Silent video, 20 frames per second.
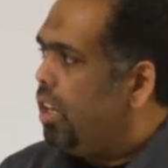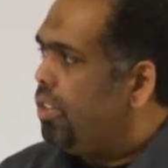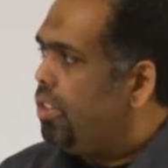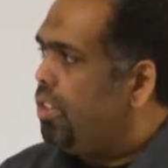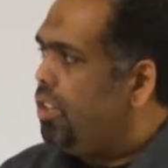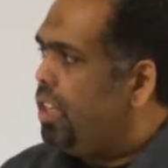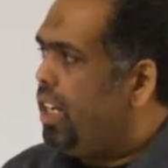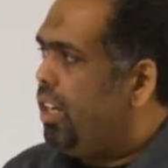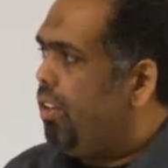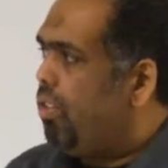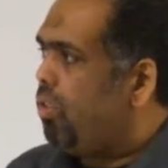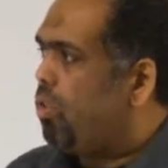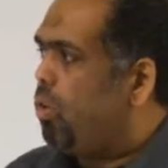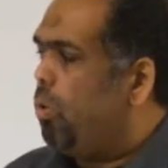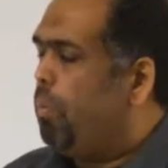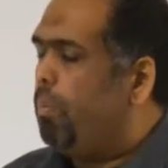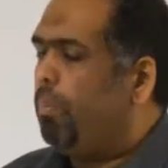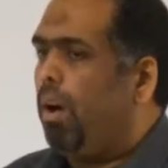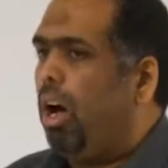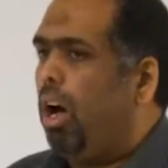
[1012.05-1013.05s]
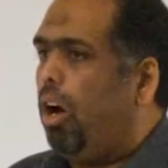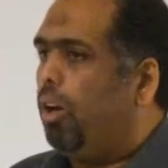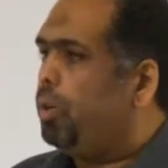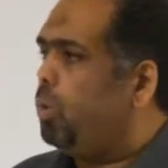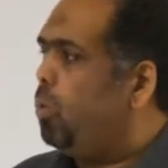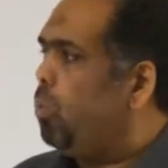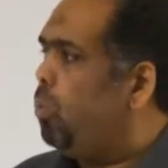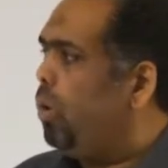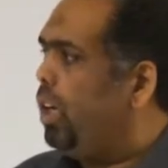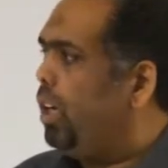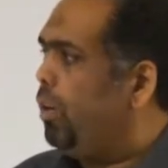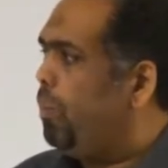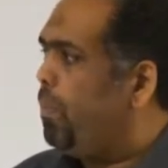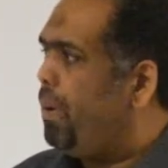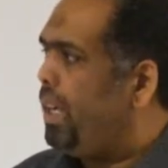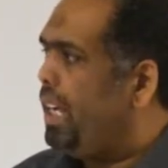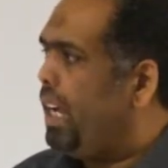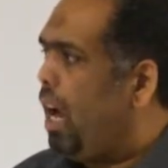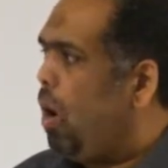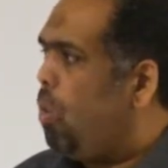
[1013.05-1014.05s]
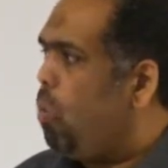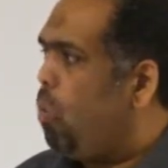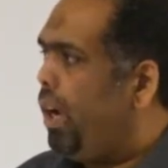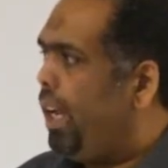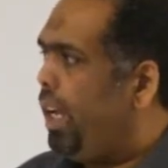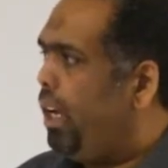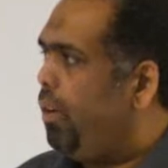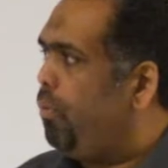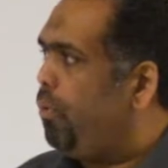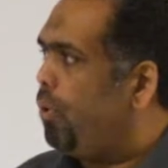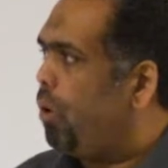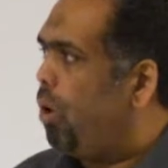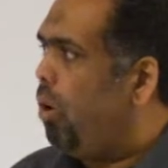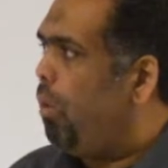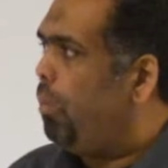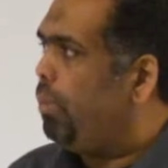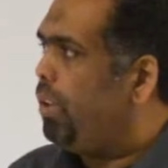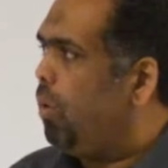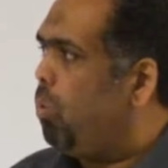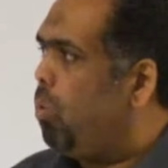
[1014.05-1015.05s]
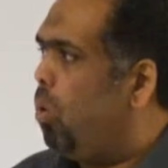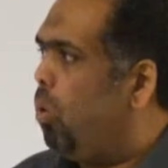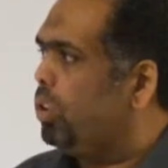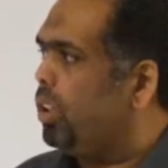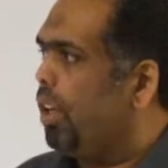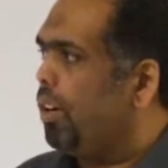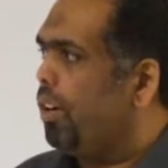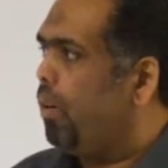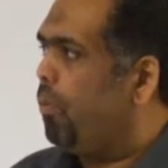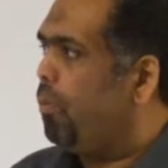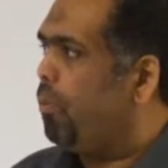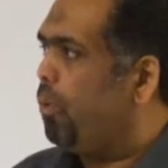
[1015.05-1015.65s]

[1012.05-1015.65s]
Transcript: these compound will be away from the water,